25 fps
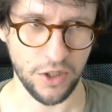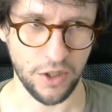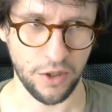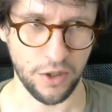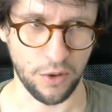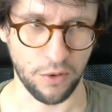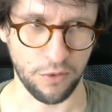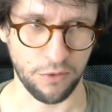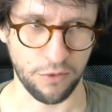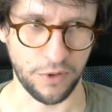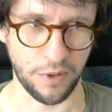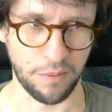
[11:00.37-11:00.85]

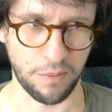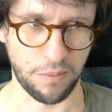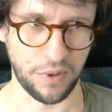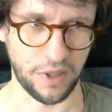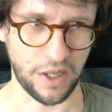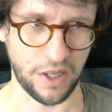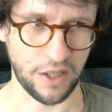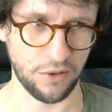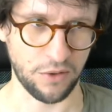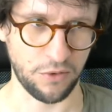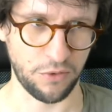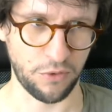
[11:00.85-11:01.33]
of the
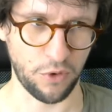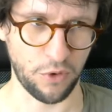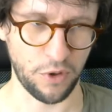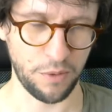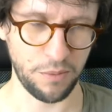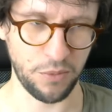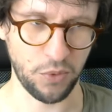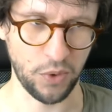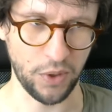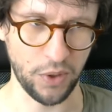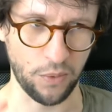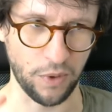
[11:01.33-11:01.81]

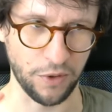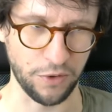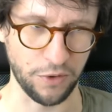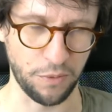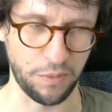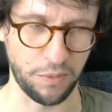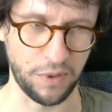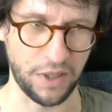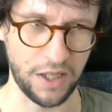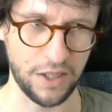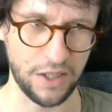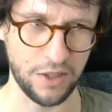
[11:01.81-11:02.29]
platform we want to
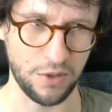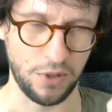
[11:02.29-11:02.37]
play.